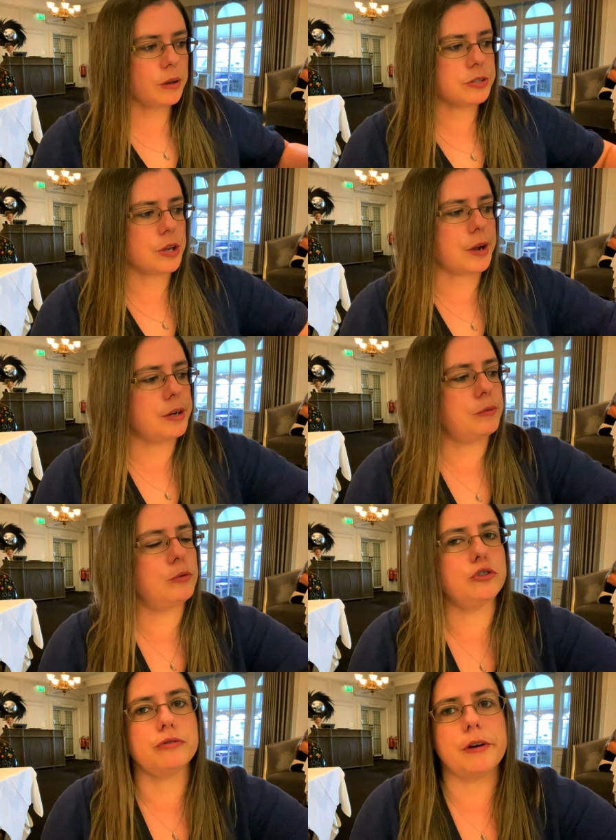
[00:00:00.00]
So
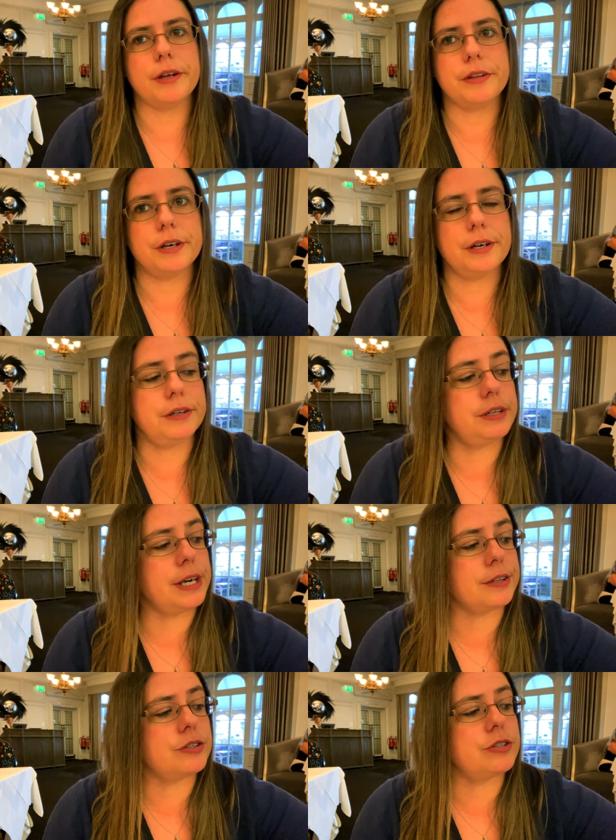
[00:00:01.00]
we'll try the
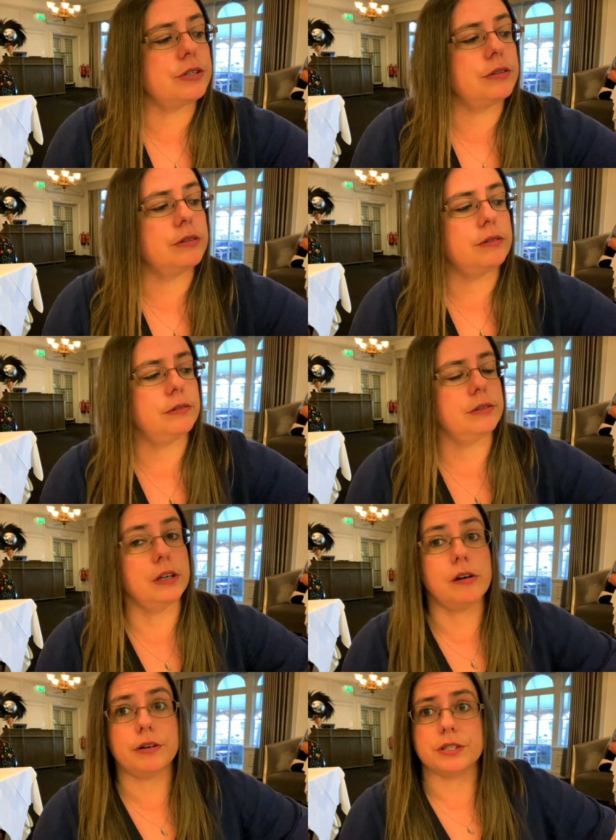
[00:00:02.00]
next,
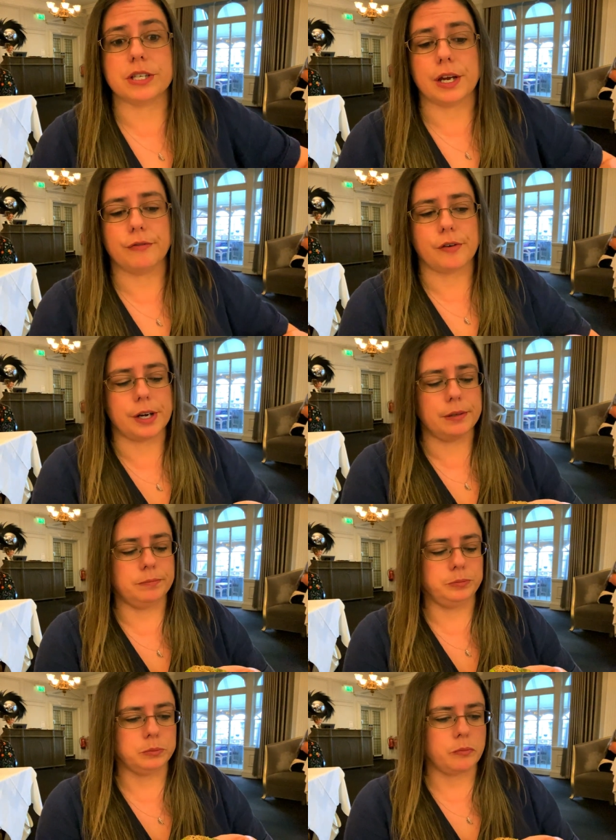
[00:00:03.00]
the last savoury,
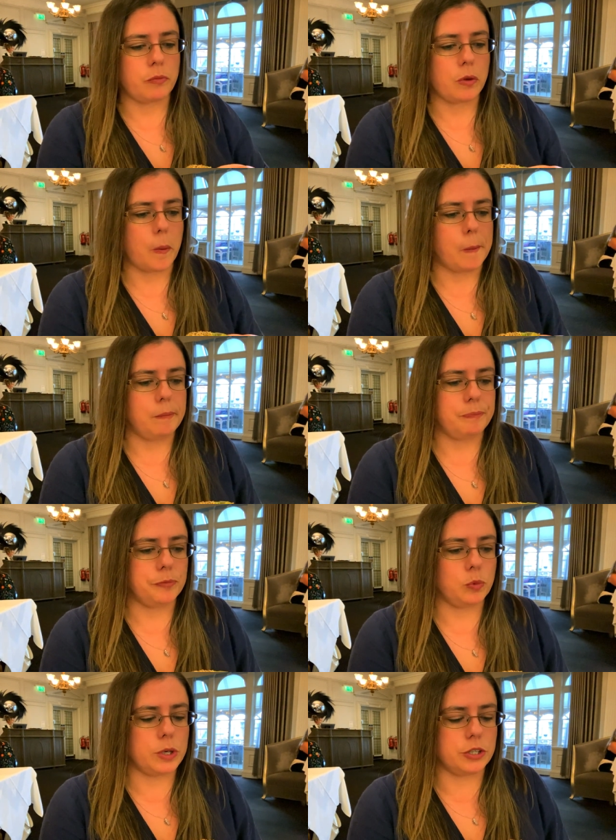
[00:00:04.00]

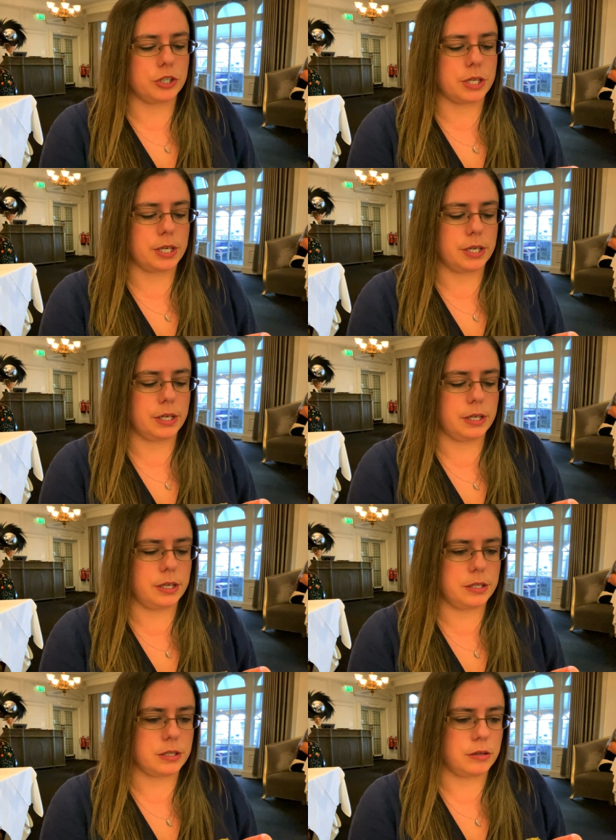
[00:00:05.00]
which
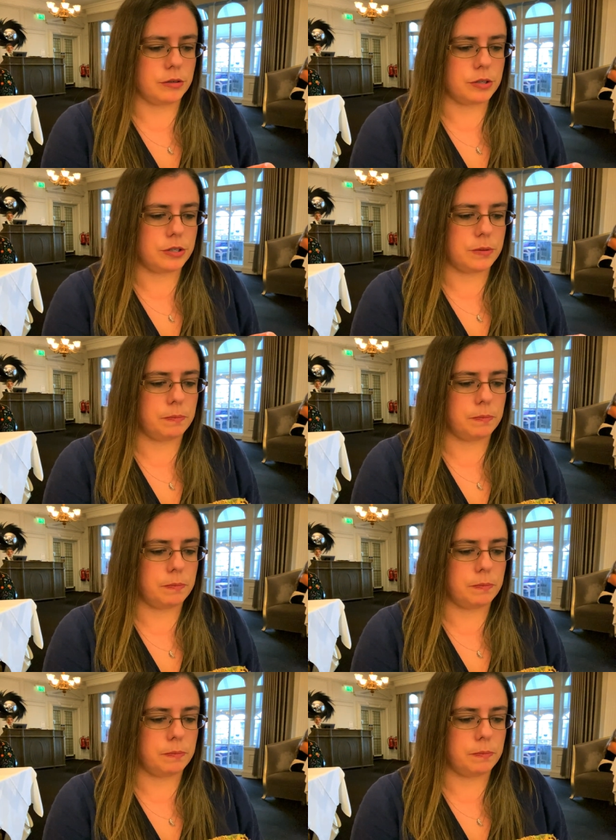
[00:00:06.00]
is, looks to